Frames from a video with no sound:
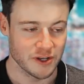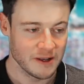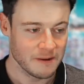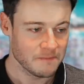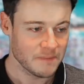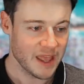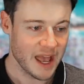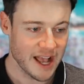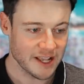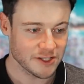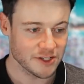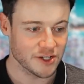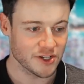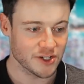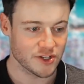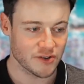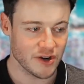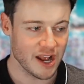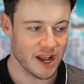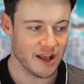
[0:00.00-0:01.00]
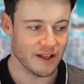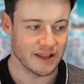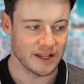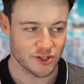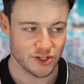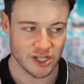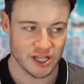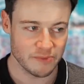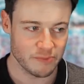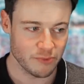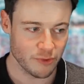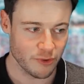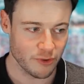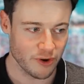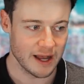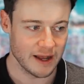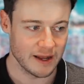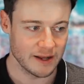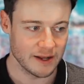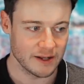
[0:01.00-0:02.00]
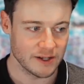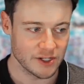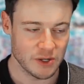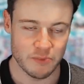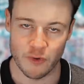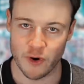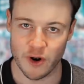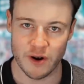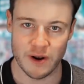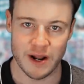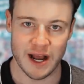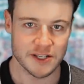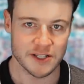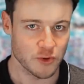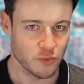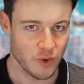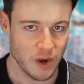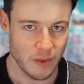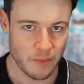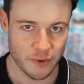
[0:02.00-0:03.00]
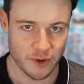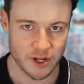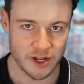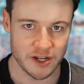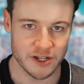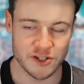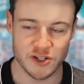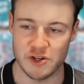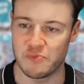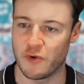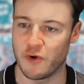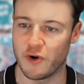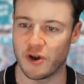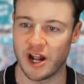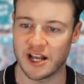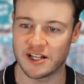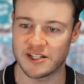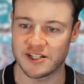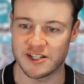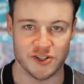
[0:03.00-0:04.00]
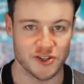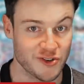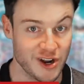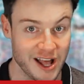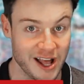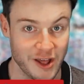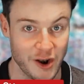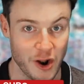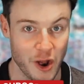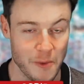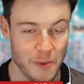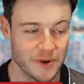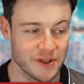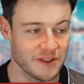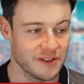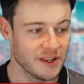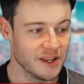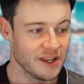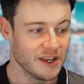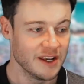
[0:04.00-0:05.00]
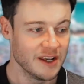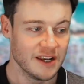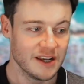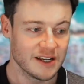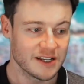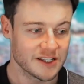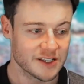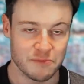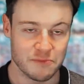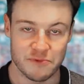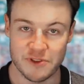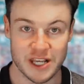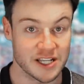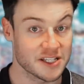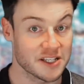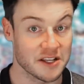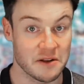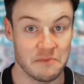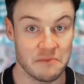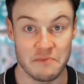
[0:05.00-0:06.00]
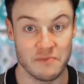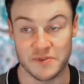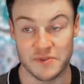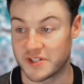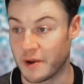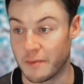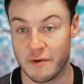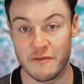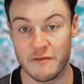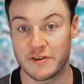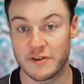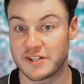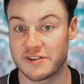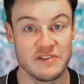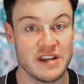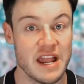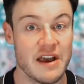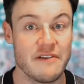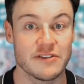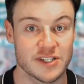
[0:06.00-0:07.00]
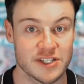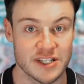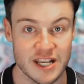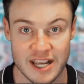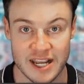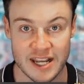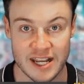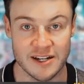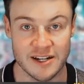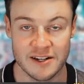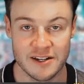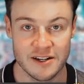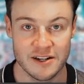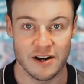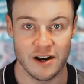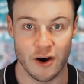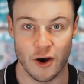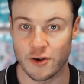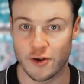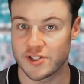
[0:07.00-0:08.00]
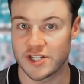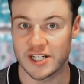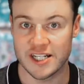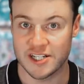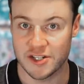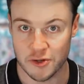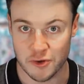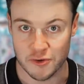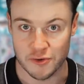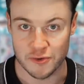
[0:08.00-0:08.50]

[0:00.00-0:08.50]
As an Australian, she bought she bought us a Wimbledon, she bought us an Australian Open, some things that some of us have never seen Aussies do.